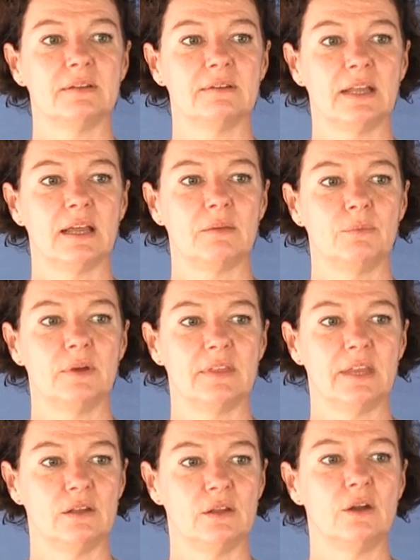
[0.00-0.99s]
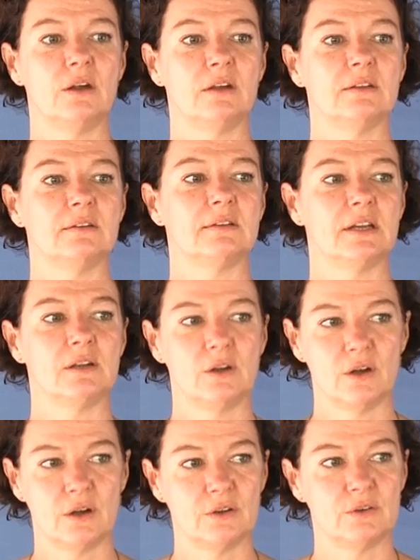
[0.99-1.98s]
It's like what they learn is they
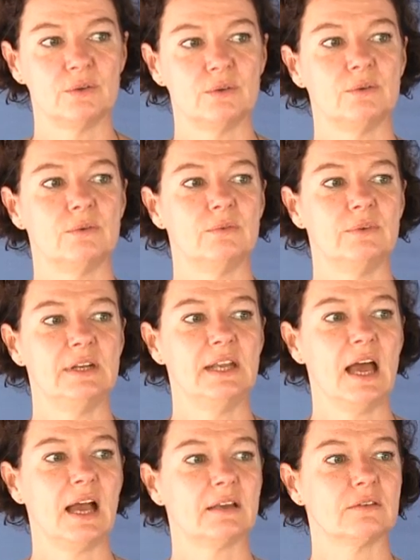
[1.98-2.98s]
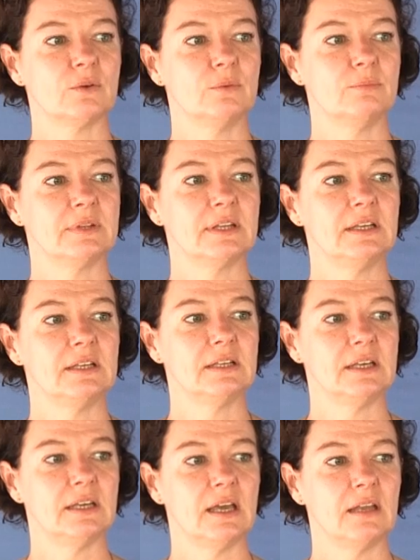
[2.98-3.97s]
learn to relax completely.